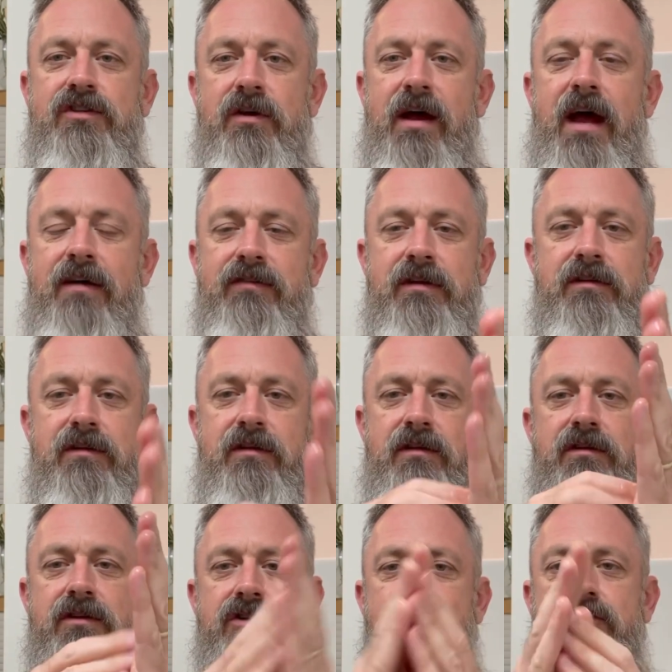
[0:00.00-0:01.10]
So have it
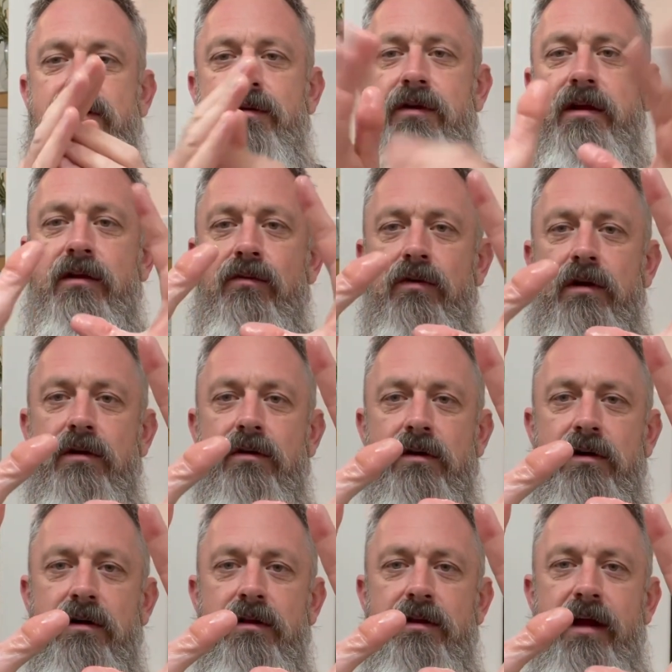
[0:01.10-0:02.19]
distributed real
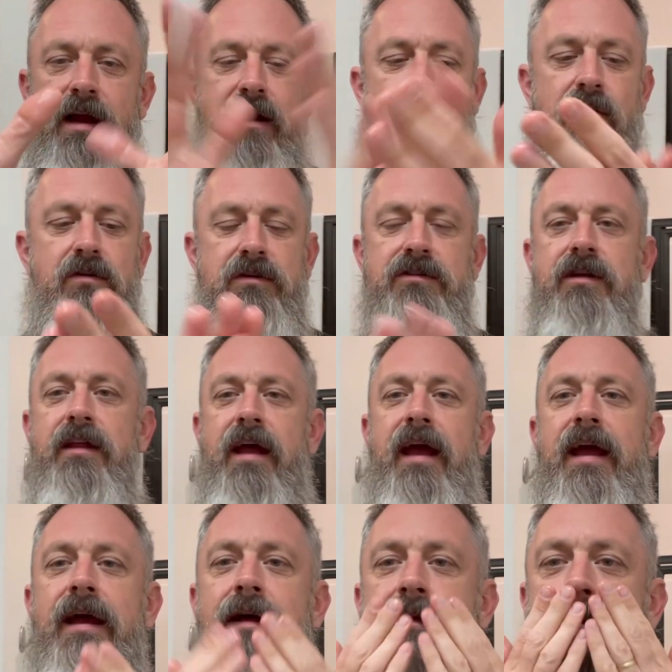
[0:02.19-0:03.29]
good there onto the
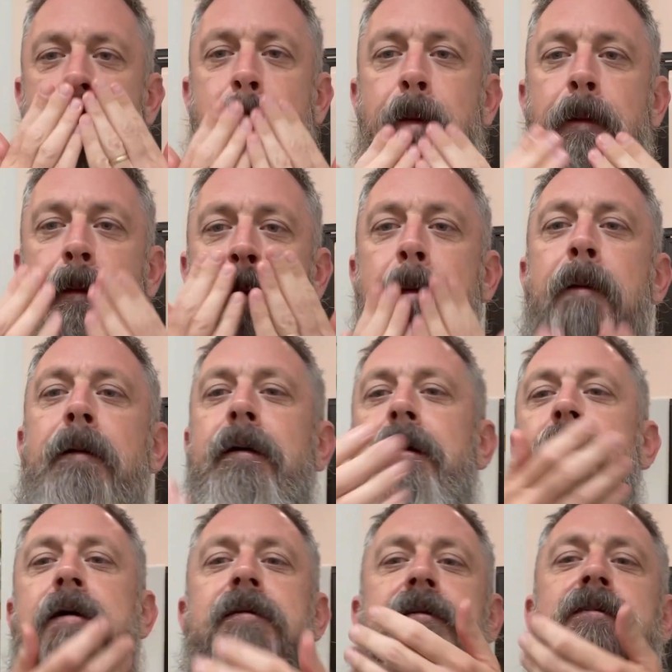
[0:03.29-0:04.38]
hand.
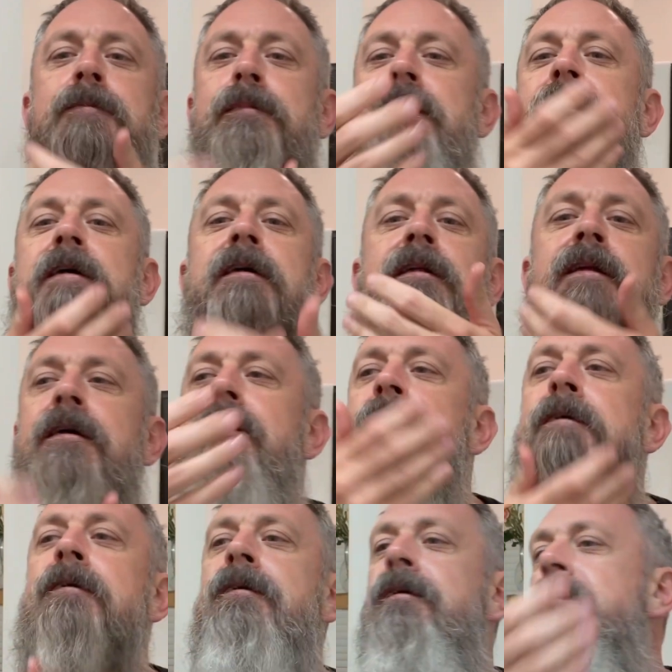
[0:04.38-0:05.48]
I just begin to
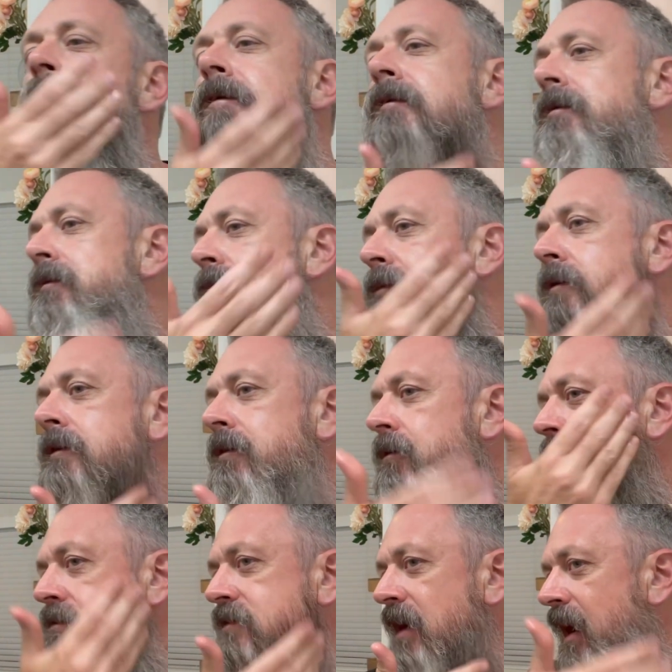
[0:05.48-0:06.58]
put it
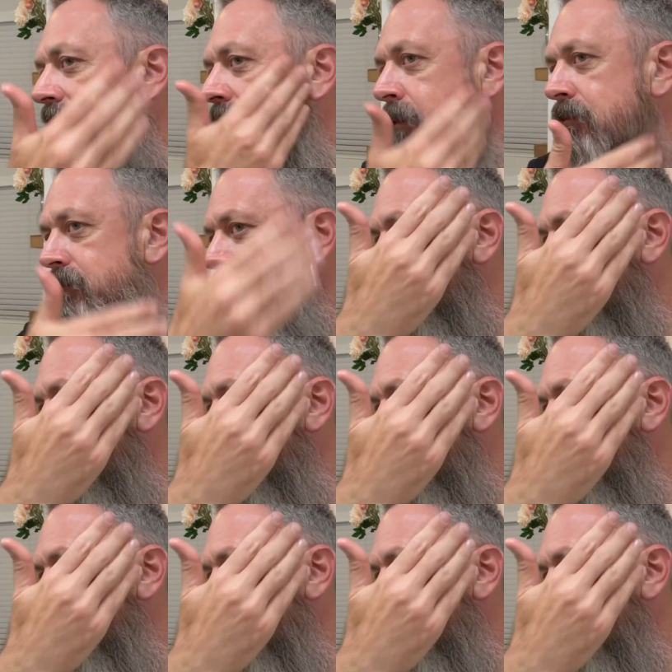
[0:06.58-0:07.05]
on top.